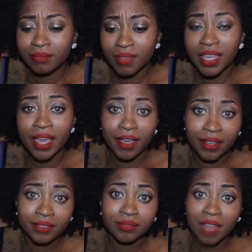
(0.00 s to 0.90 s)
Yeah,
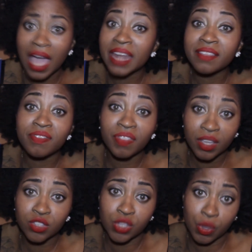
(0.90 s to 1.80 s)
I didn't
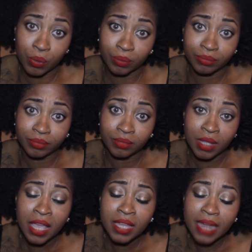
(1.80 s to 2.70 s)
think so.
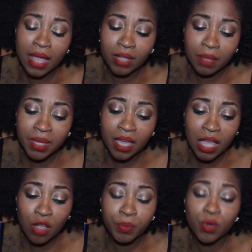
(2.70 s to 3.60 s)
Now let me
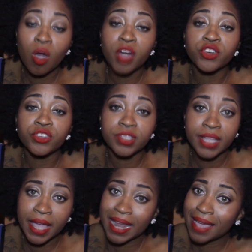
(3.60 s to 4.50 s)
help you
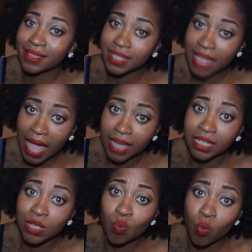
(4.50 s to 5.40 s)
understand
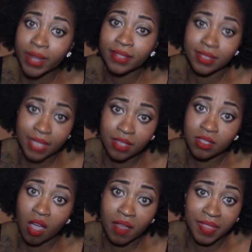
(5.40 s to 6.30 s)
exactly what it says
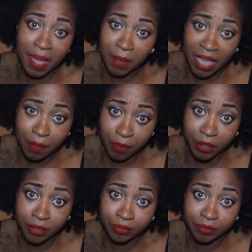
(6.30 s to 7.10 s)
on that paper.